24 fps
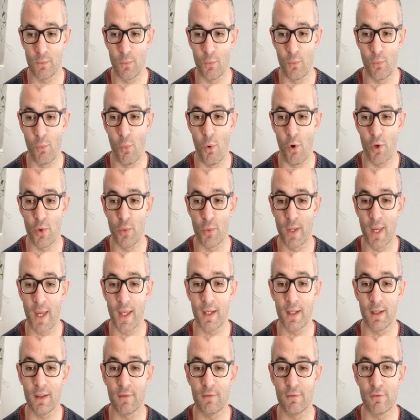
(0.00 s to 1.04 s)
what you're
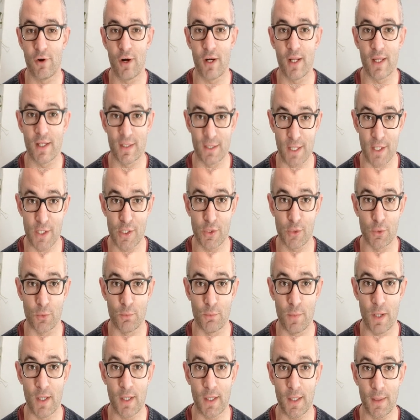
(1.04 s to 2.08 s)
getting for any additional
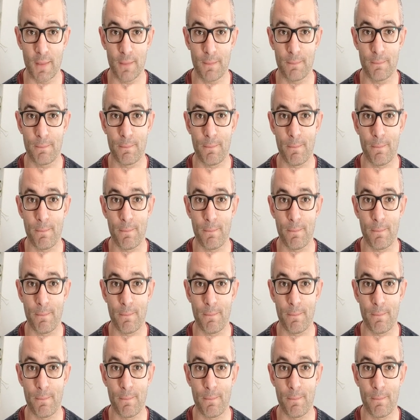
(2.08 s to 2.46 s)
money,